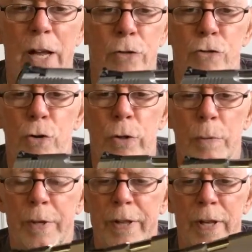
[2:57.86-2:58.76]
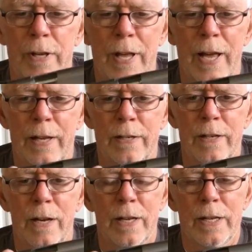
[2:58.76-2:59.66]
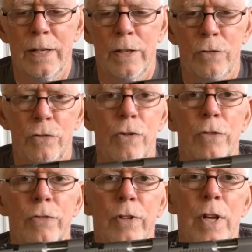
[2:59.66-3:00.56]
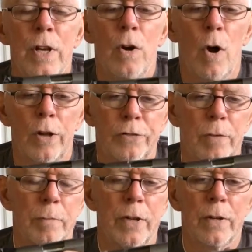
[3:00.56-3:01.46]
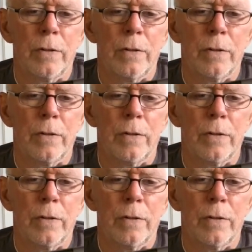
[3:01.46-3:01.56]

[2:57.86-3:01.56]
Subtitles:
out shooting with it, and it is just awesome.